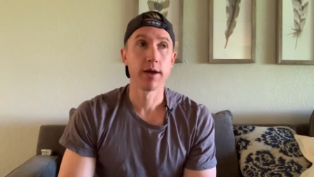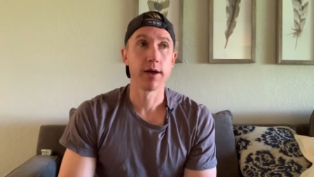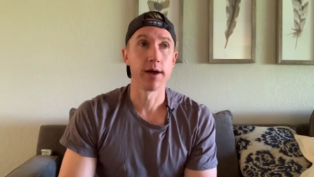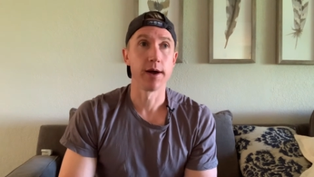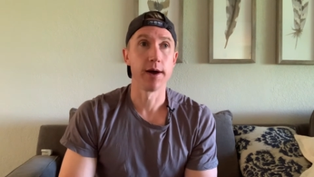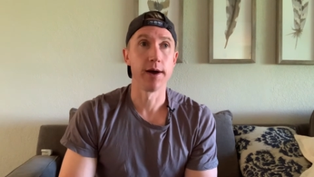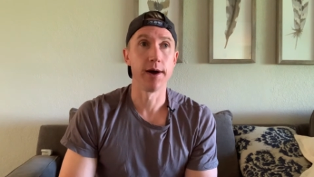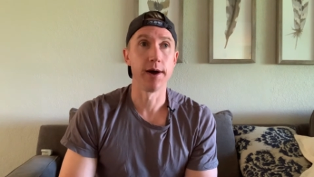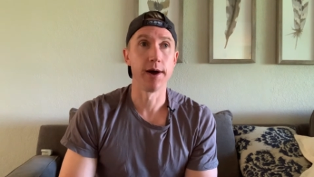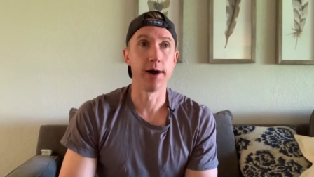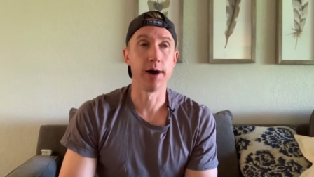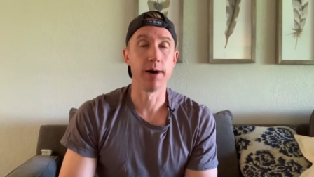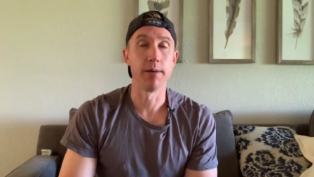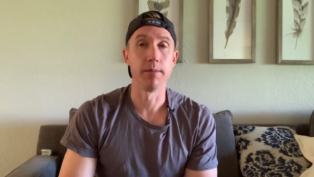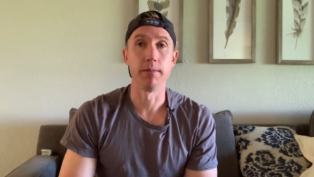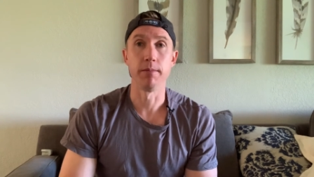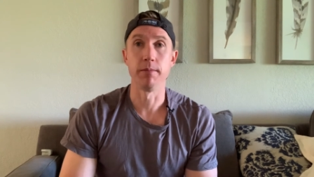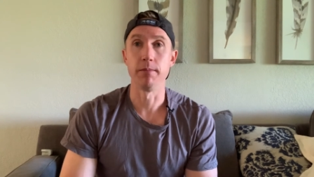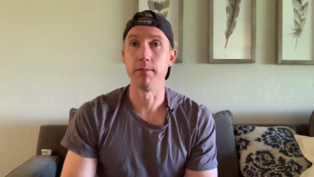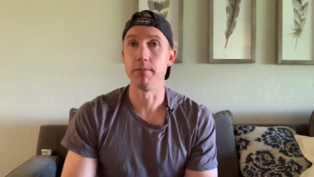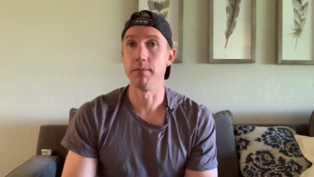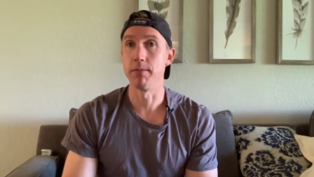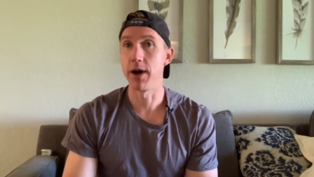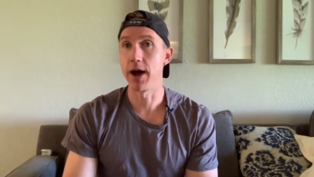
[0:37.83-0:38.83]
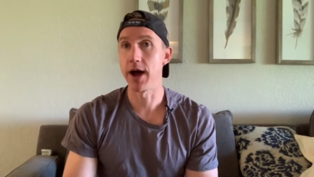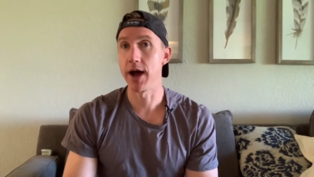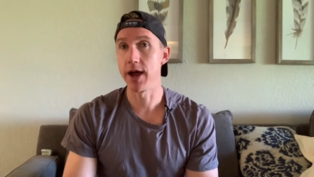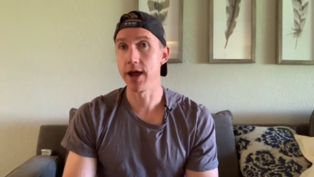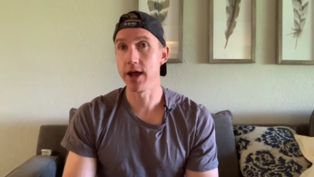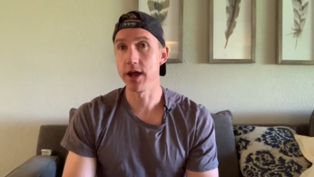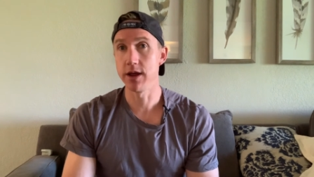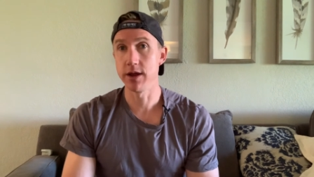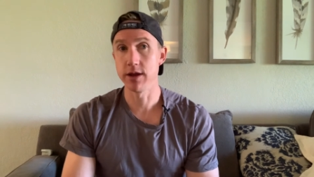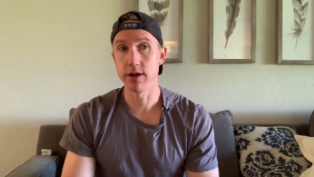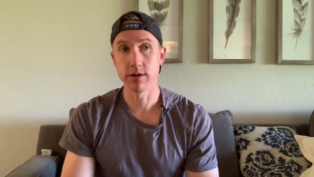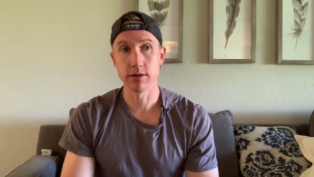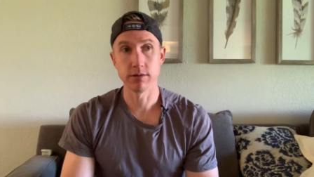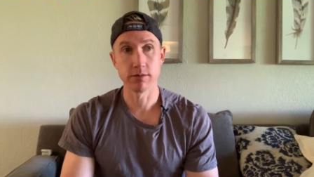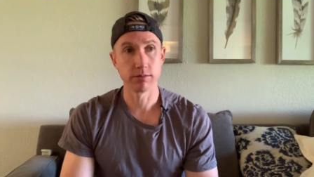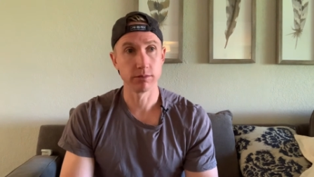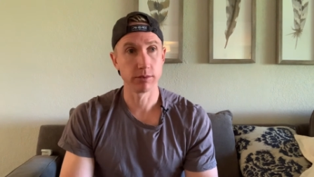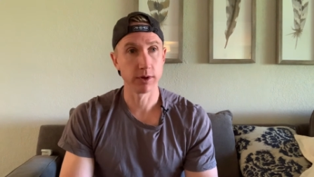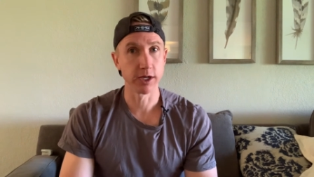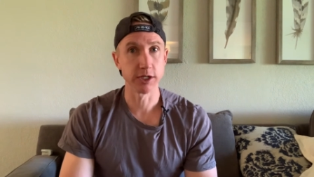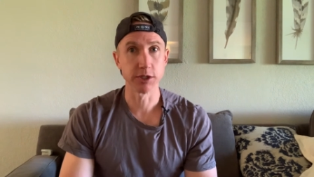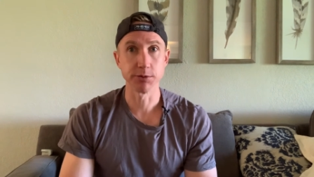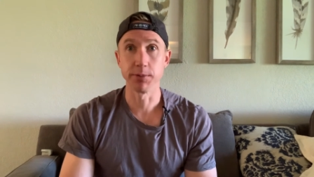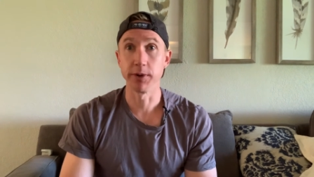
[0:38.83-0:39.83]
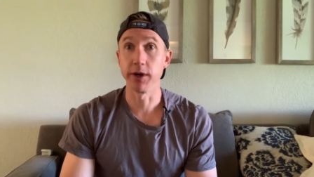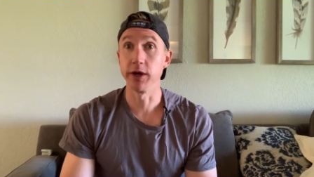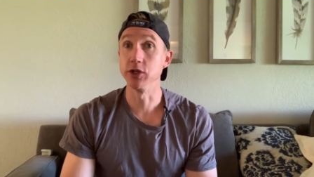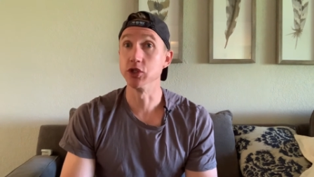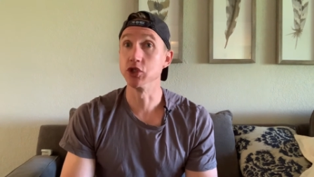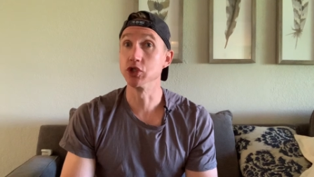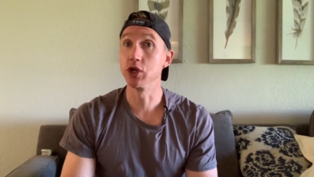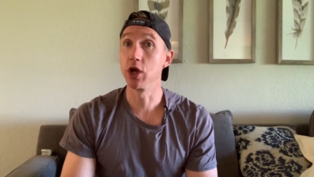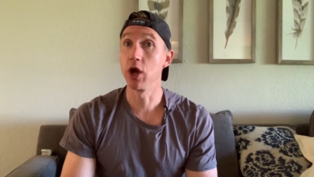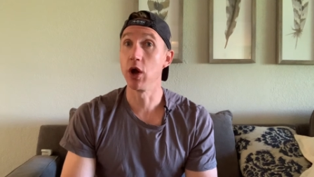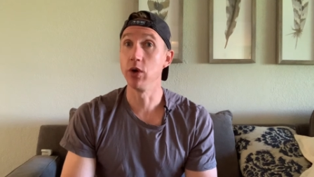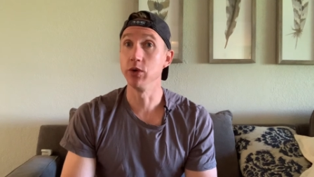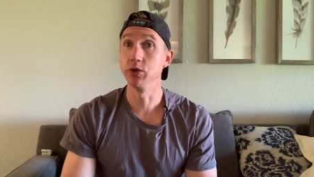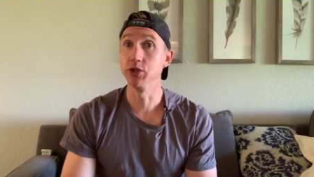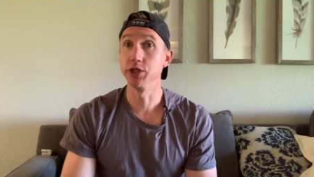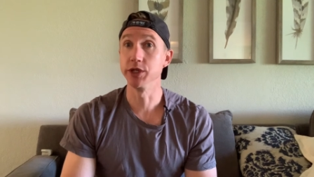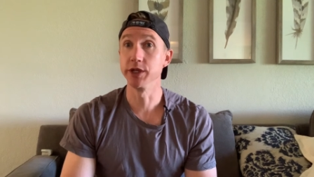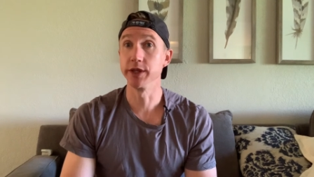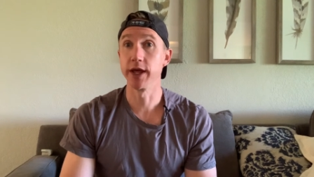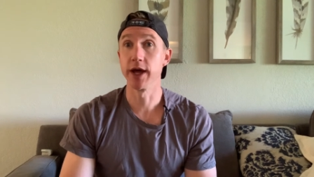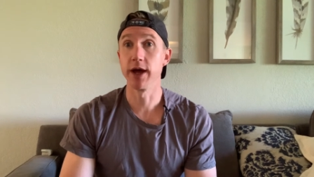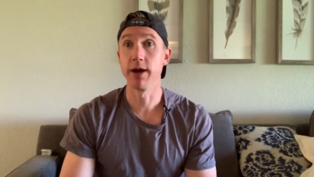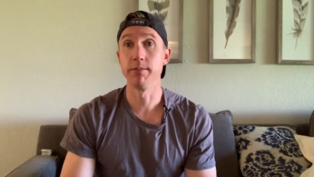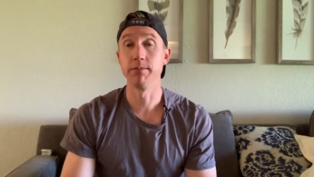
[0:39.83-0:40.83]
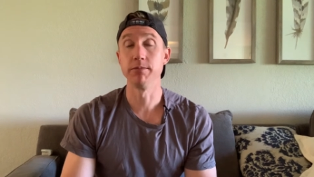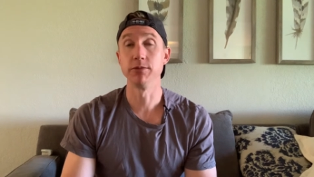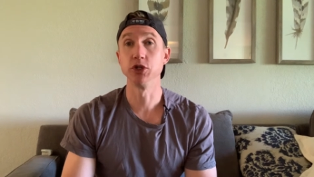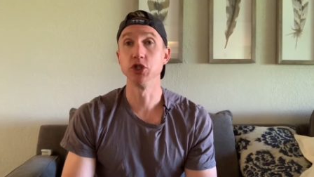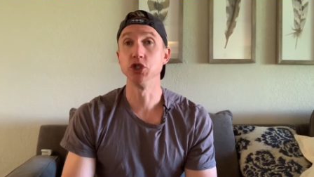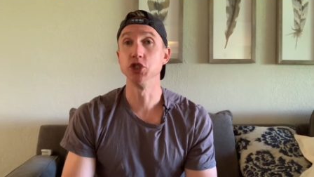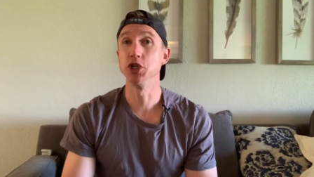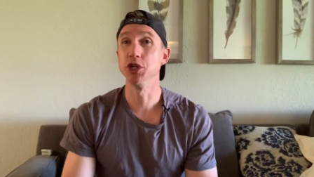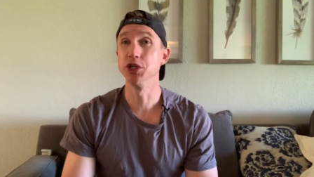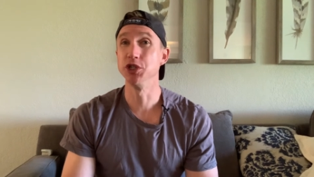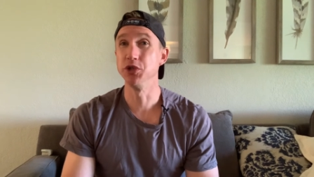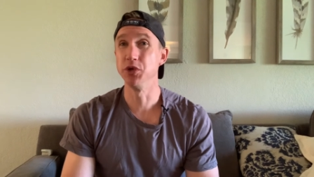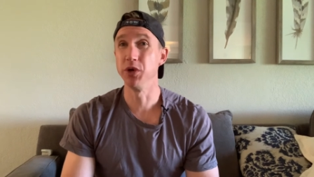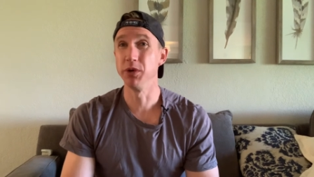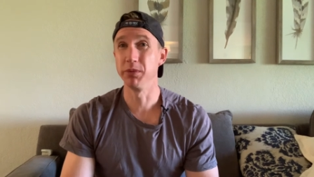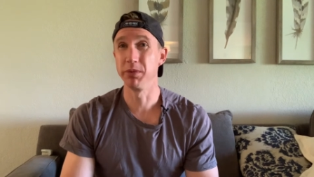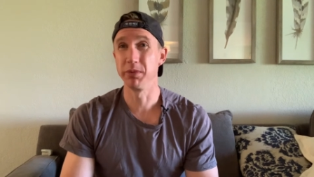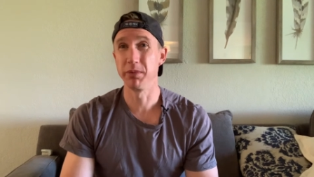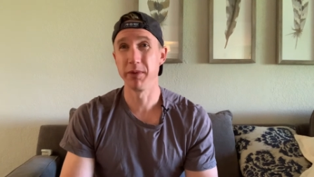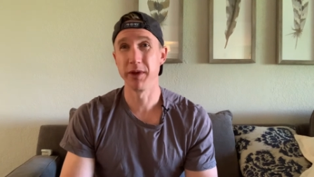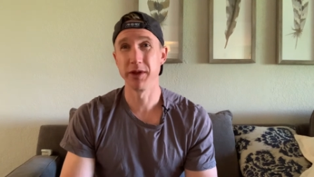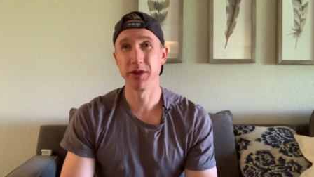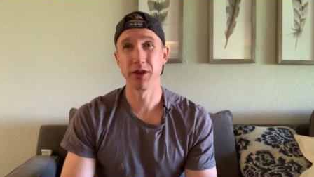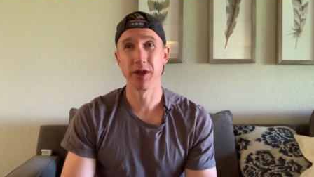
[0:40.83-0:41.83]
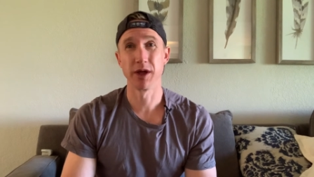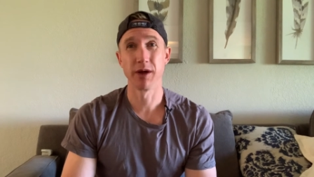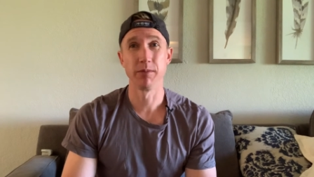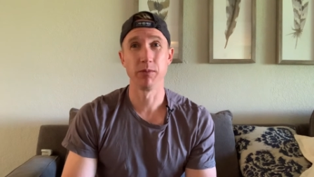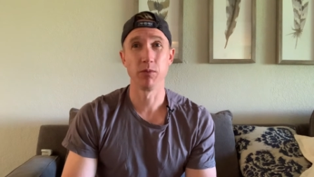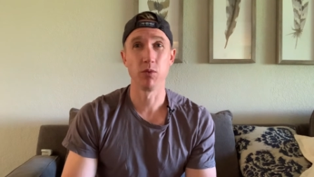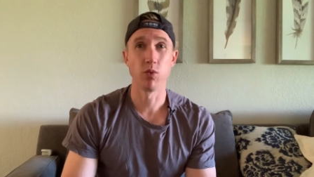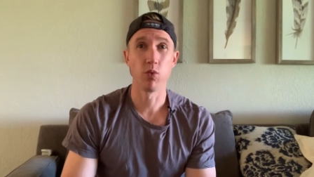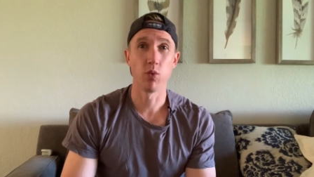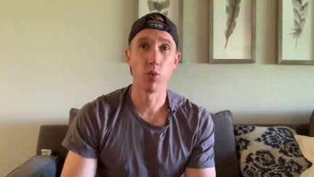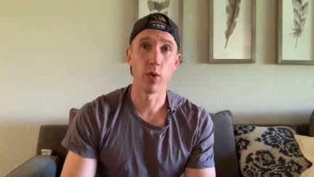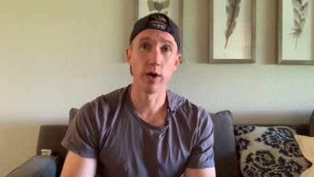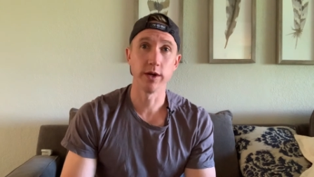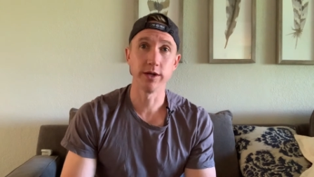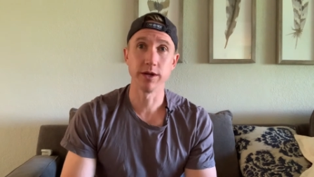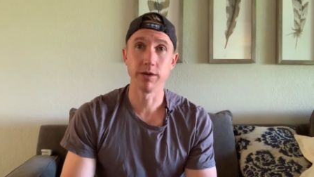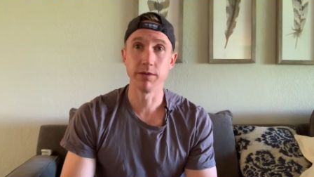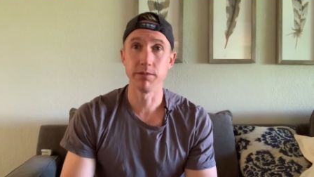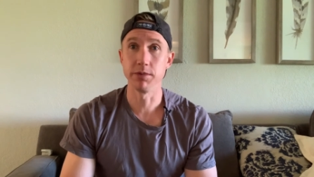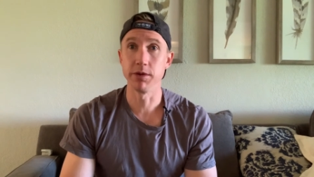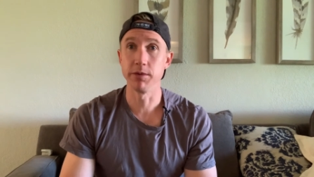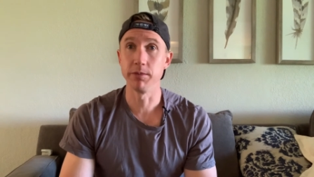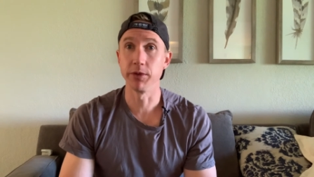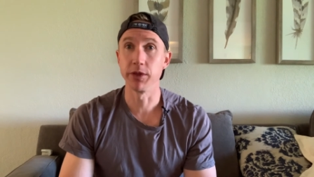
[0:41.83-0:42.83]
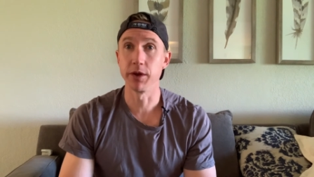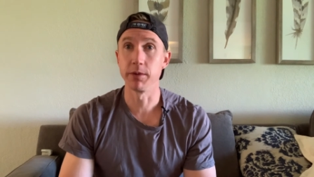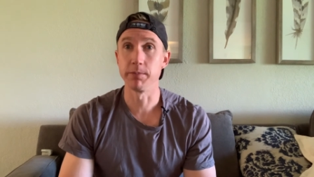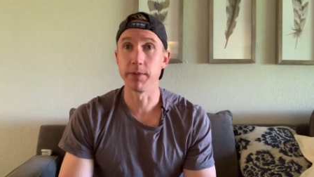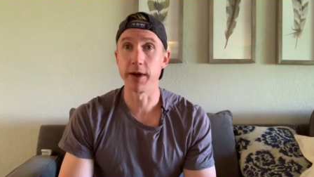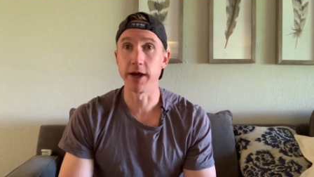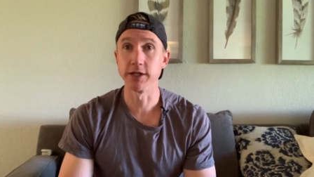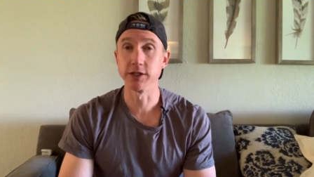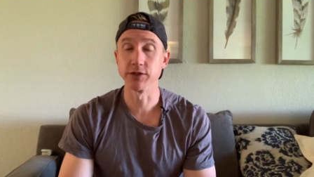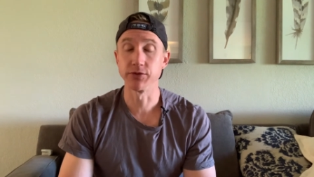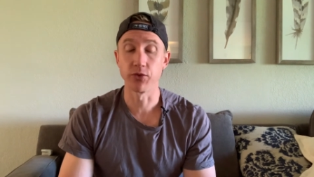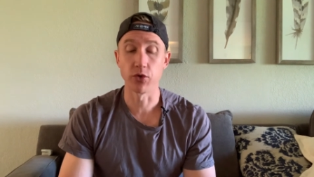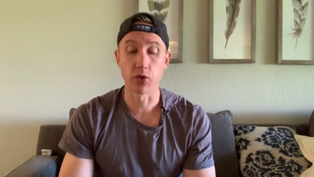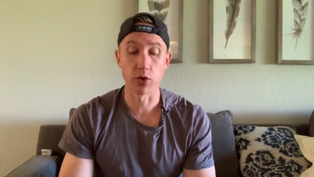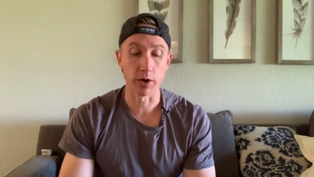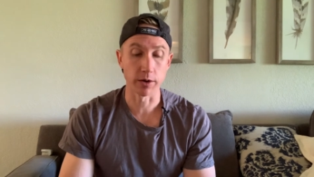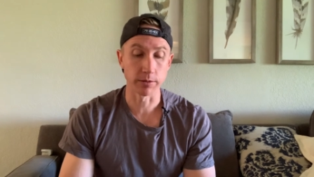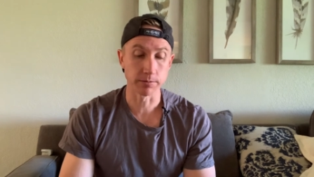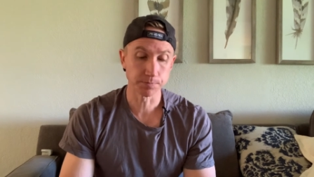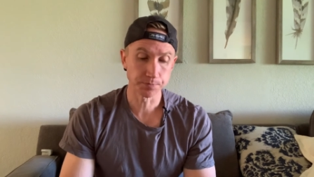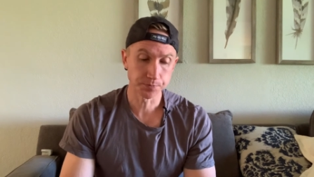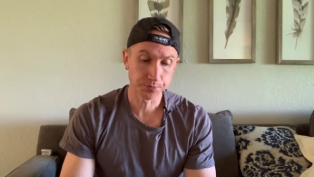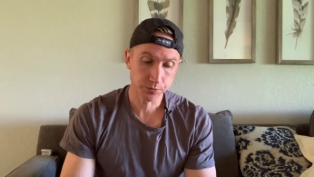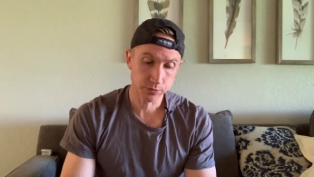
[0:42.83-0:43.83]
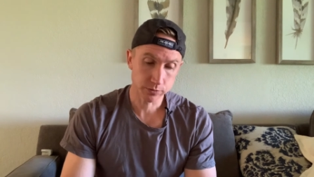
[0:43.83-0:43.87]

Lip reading: My experience coaching them, should you implement them? What type of people they're best for?